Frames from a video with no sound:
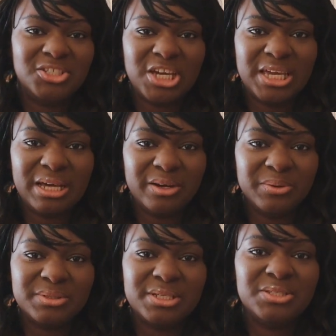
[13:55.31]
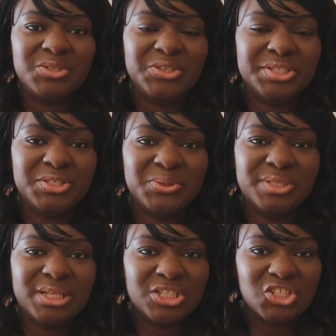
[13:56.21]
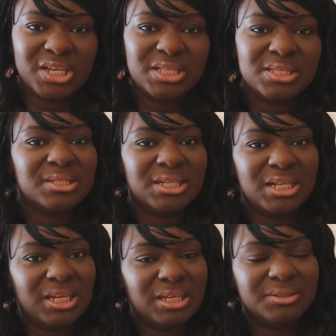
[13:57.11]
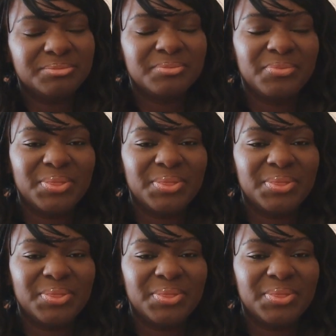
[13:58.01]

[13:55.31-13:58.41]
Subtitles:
Check it out, do your due diligence, DD,